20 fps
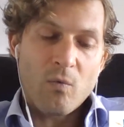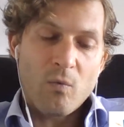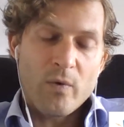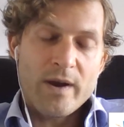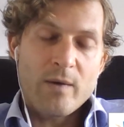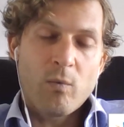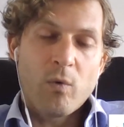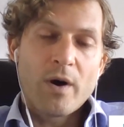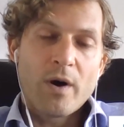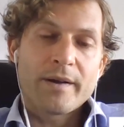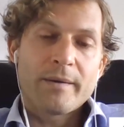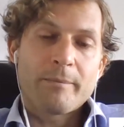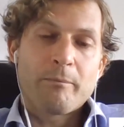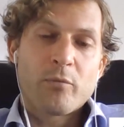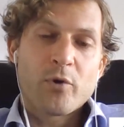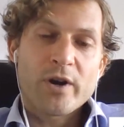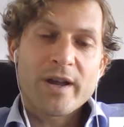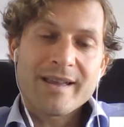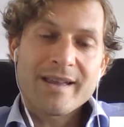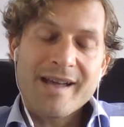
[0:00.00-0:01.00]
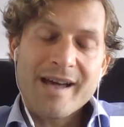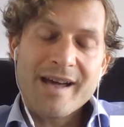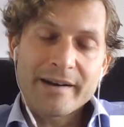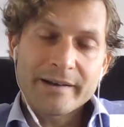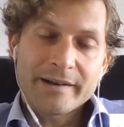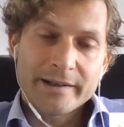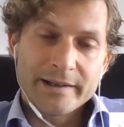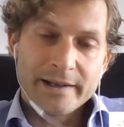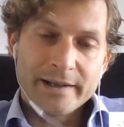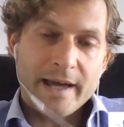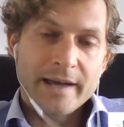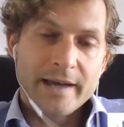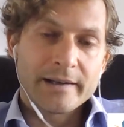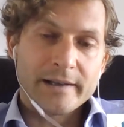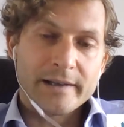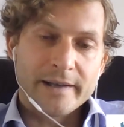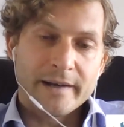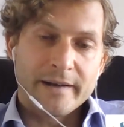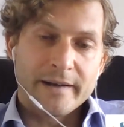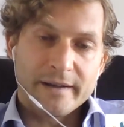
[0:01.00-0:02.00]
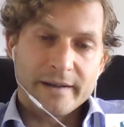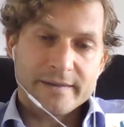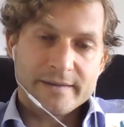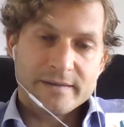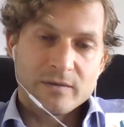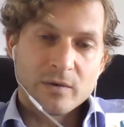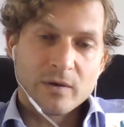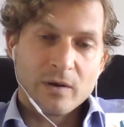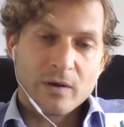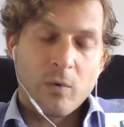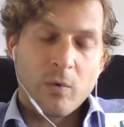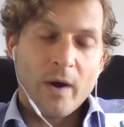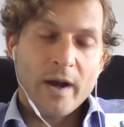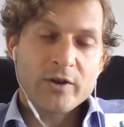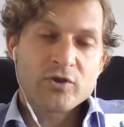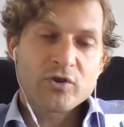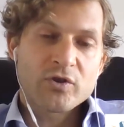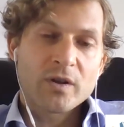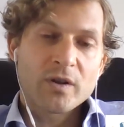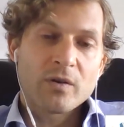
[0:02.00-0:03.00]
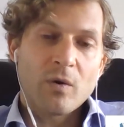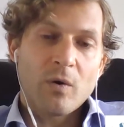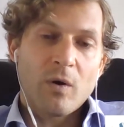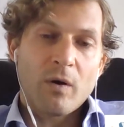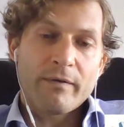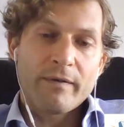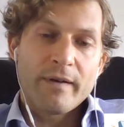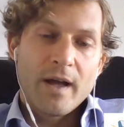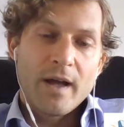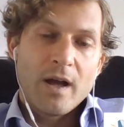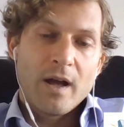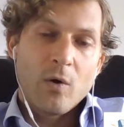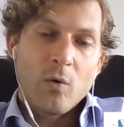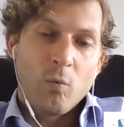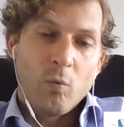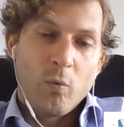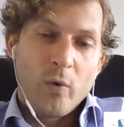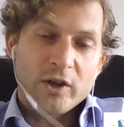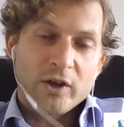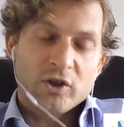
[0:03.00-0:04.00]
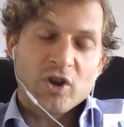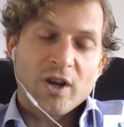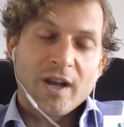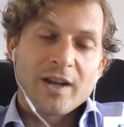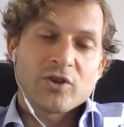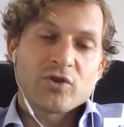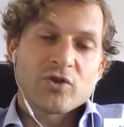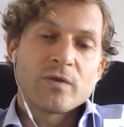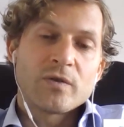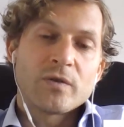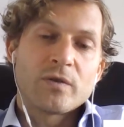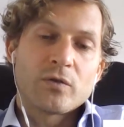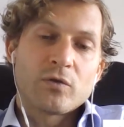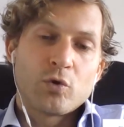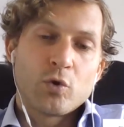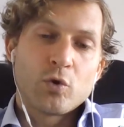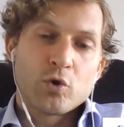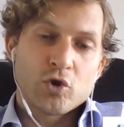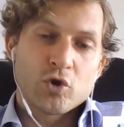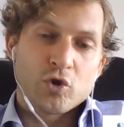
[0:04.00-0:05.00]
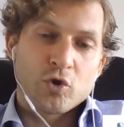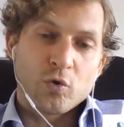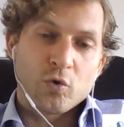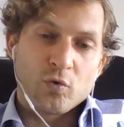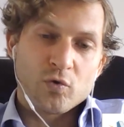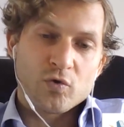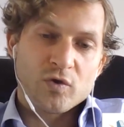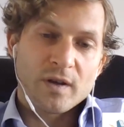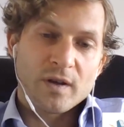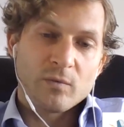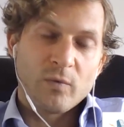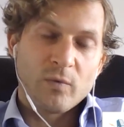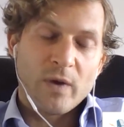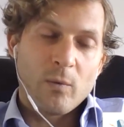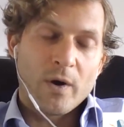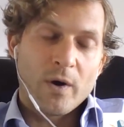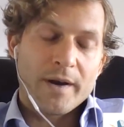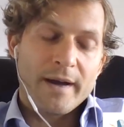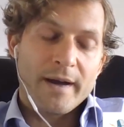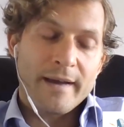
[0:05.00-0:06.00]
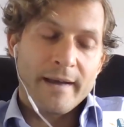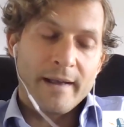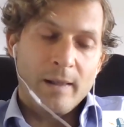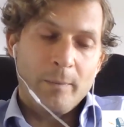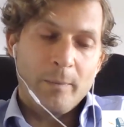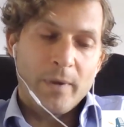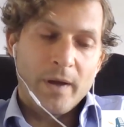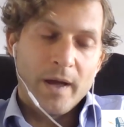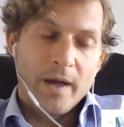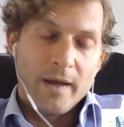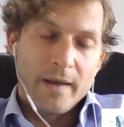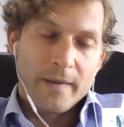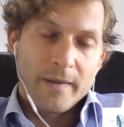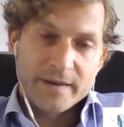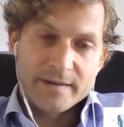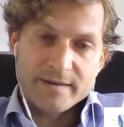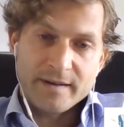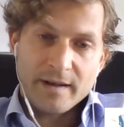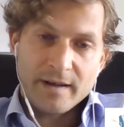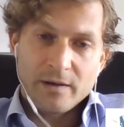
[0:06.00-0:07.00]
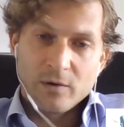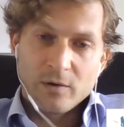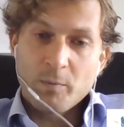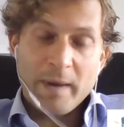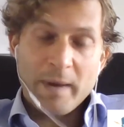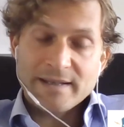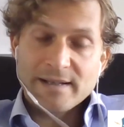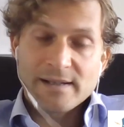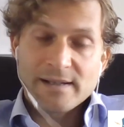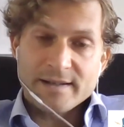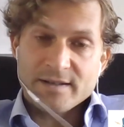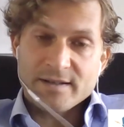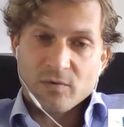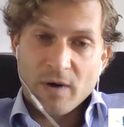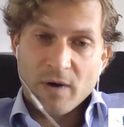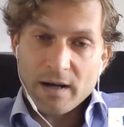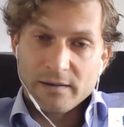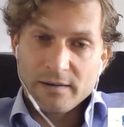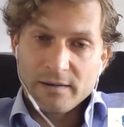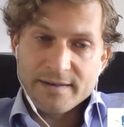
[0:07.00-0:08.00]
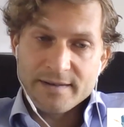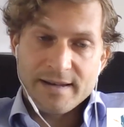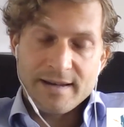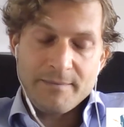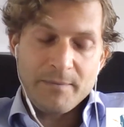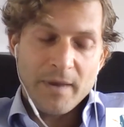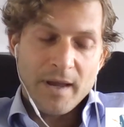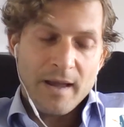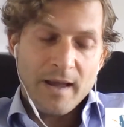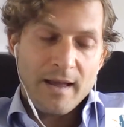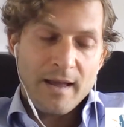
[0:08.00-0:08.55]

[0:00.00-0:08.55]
we want to bring analytics to the question of which agent to choose. And we want to help the seller who basically struggles. Who